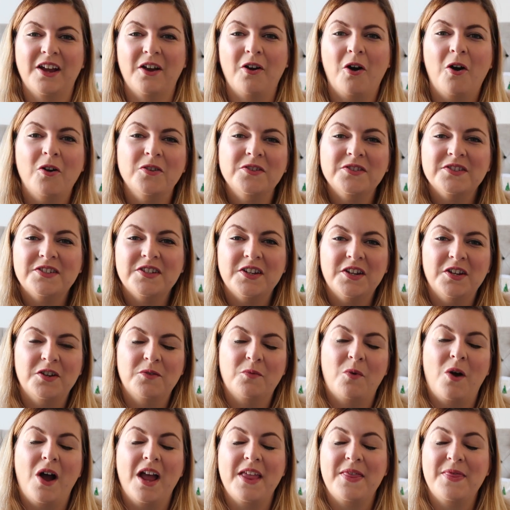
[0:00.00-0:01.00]
so on
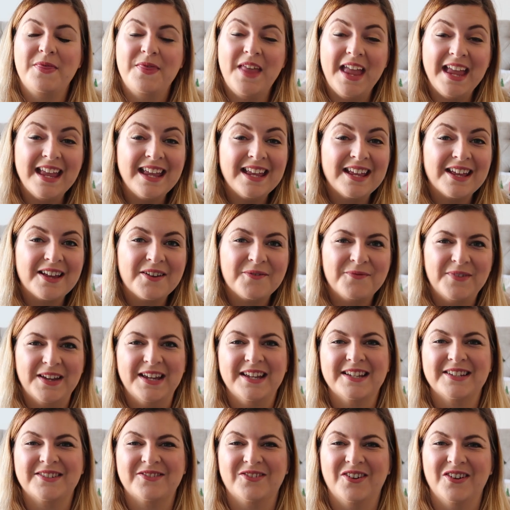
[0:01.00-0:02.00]
to what I think,
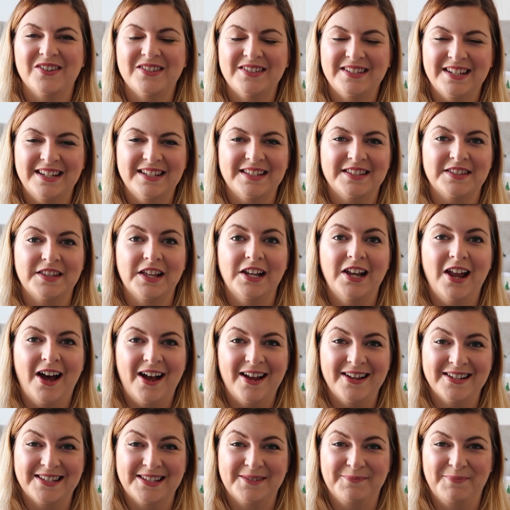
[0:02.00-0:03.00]
fingers crossed, is the
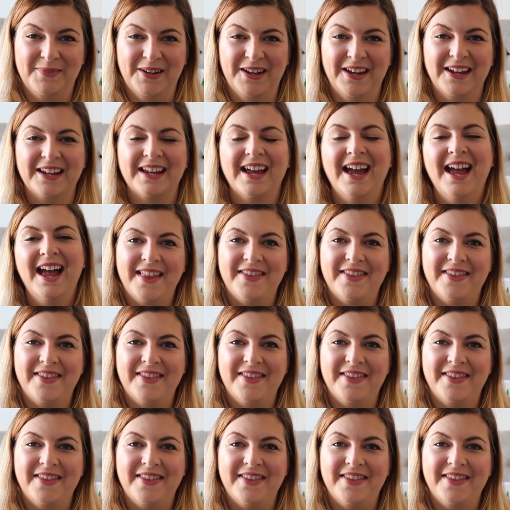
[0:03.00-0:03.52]
last book.